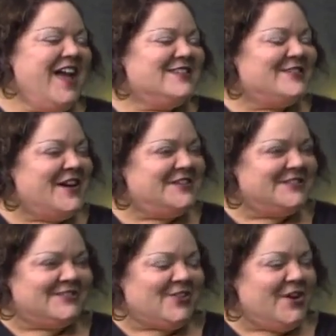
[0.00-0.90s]
So I
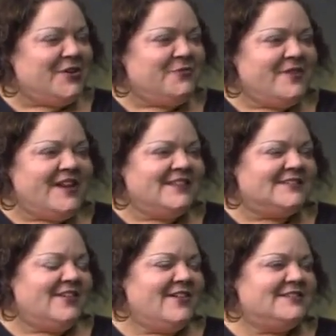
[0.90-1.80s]
just started a reading
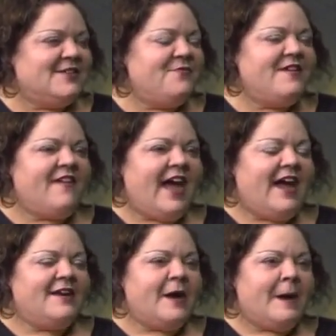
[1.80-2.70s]
series, and we've
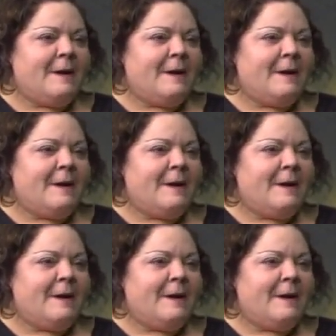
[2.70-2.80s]
had